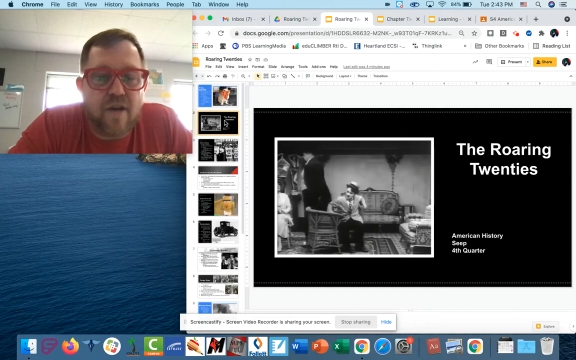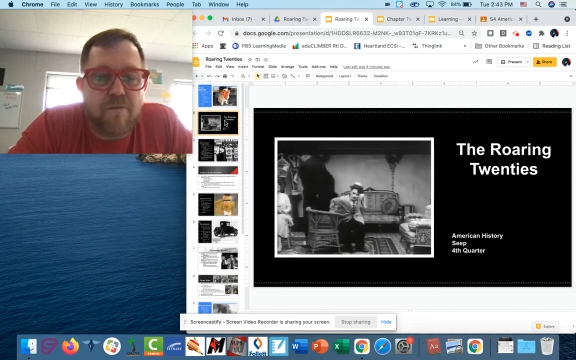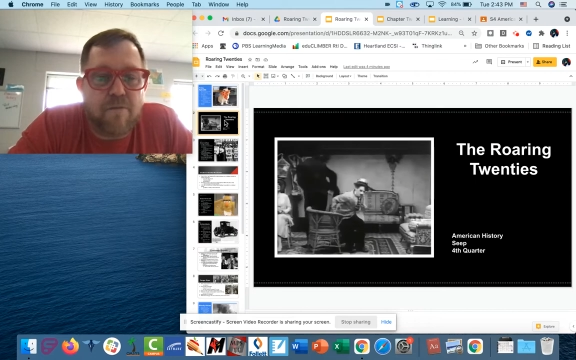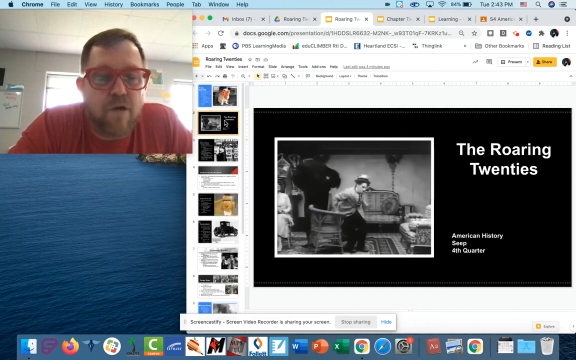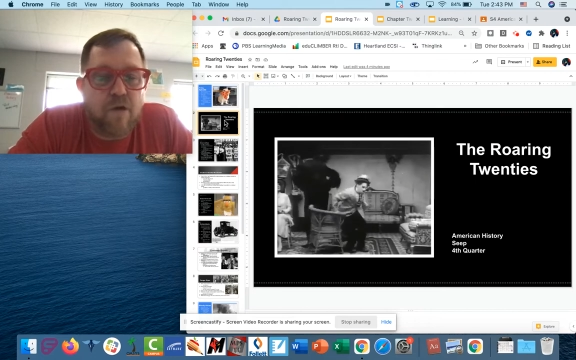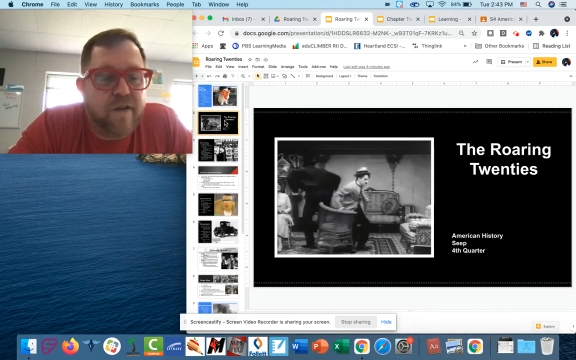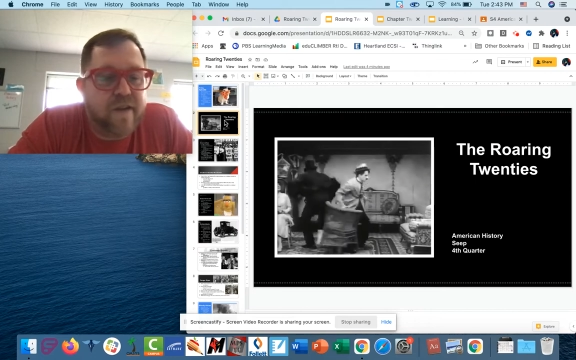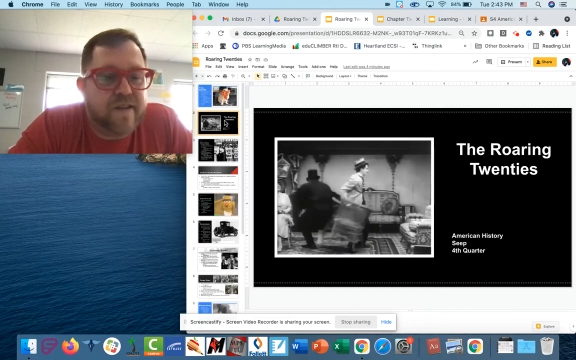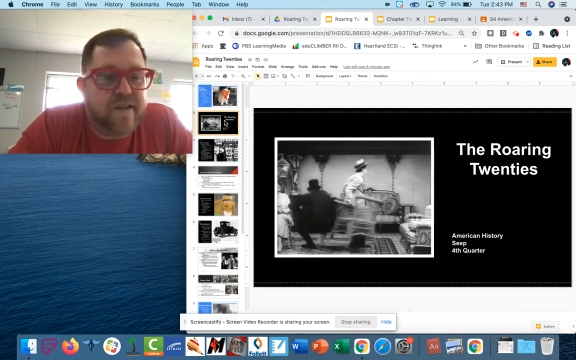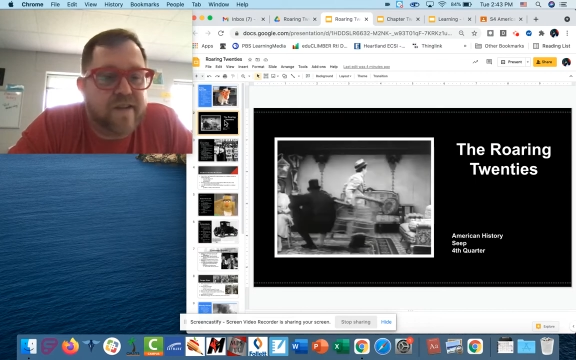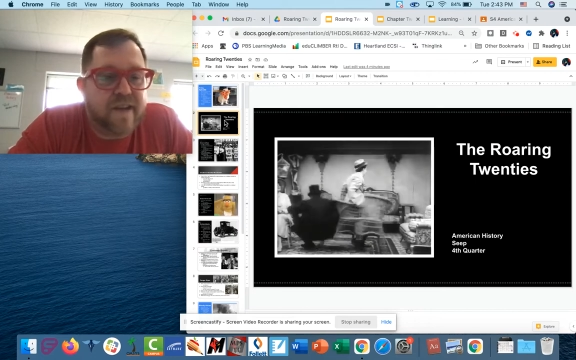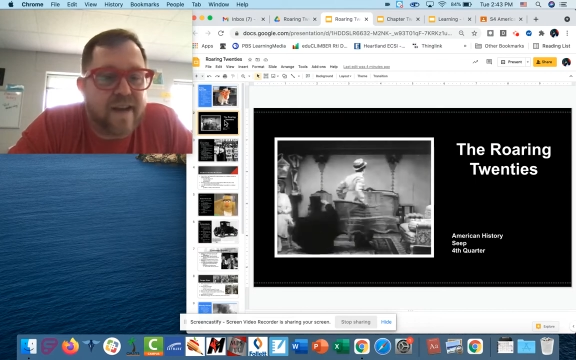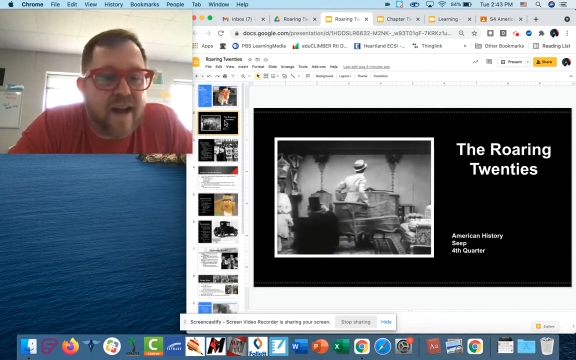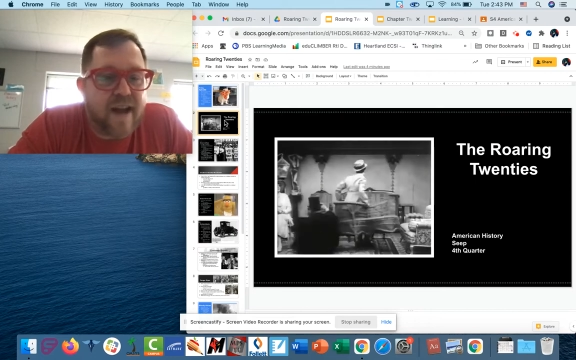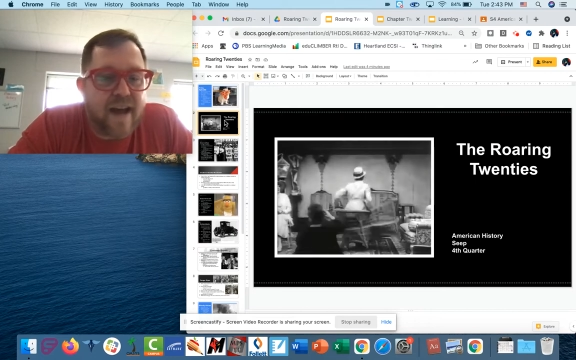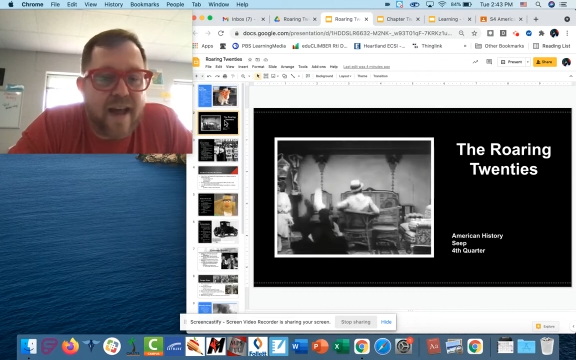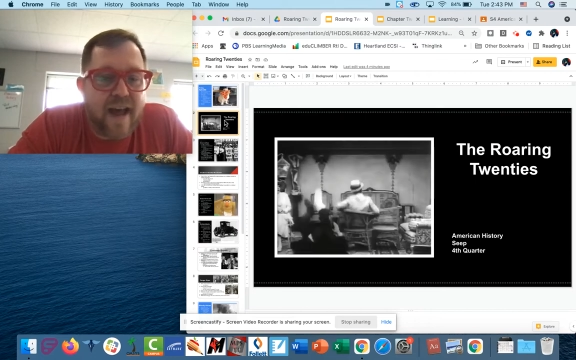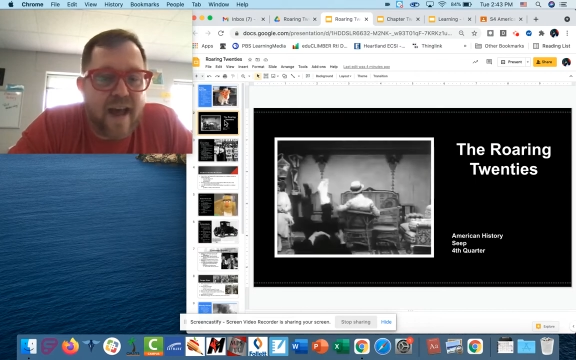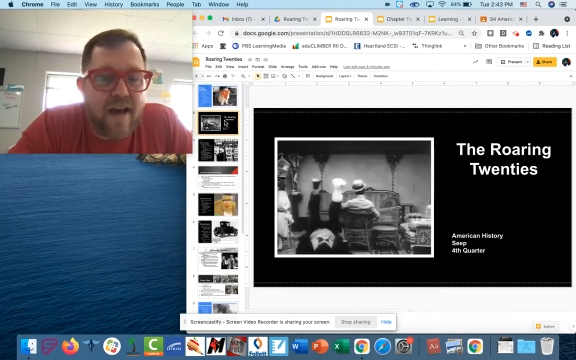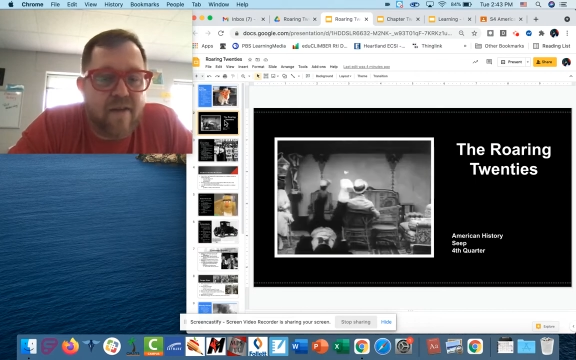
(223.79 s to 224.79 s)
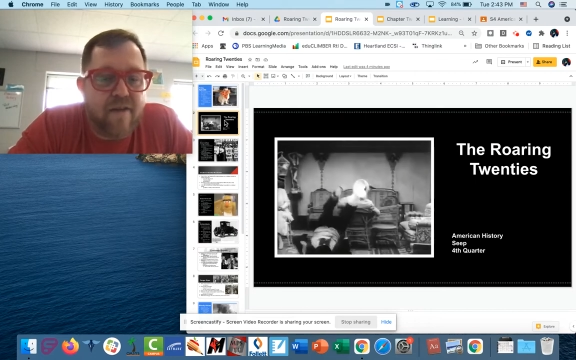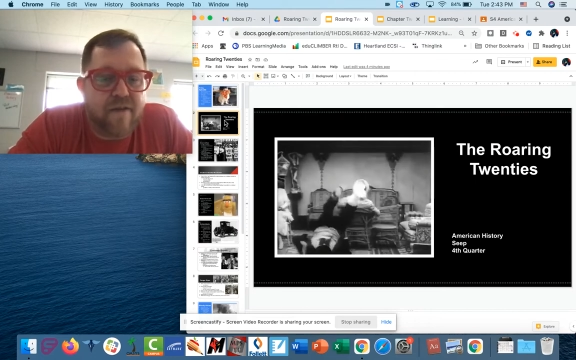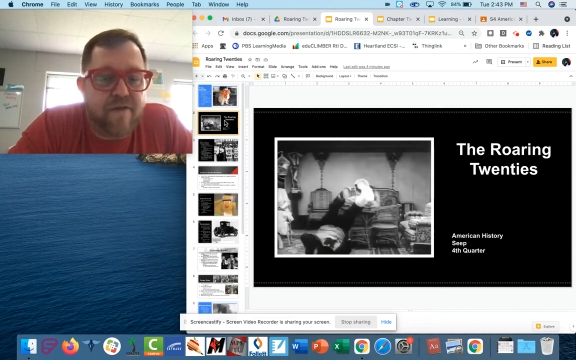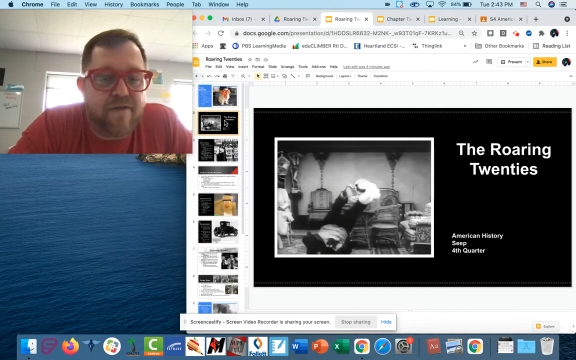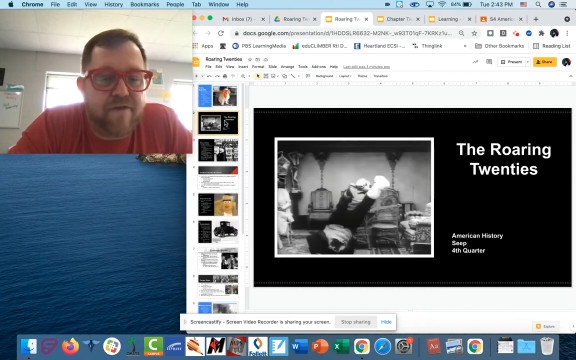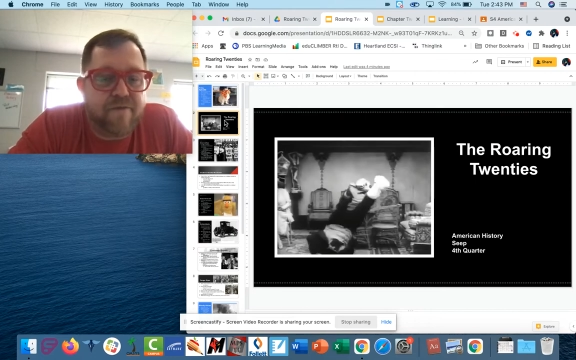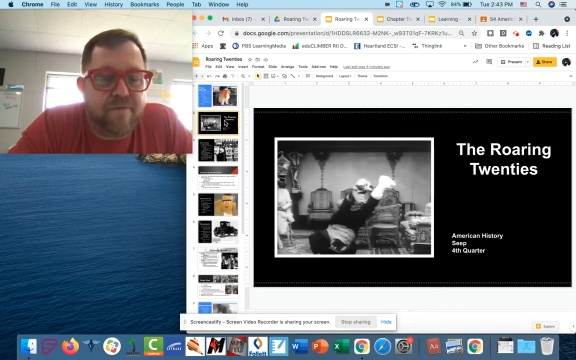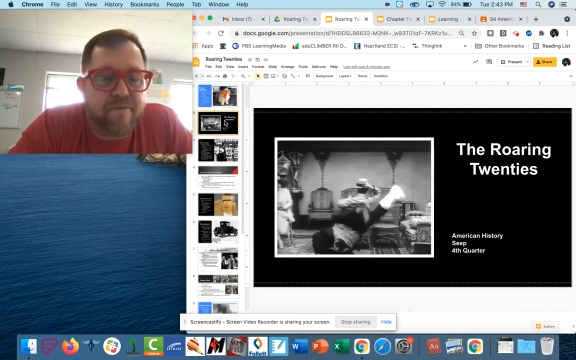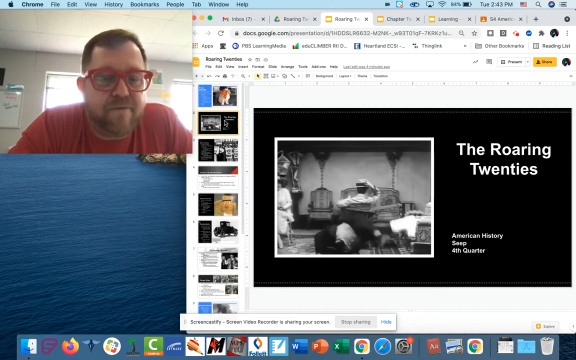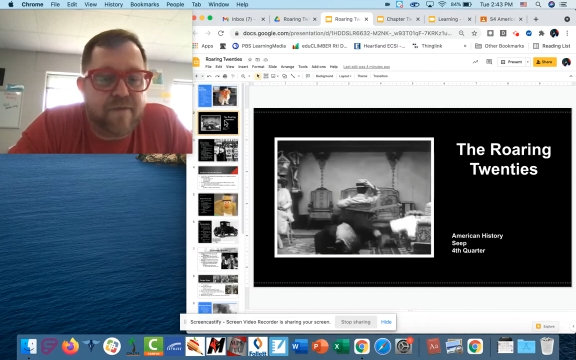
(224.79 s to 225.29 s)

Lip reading: movies did not have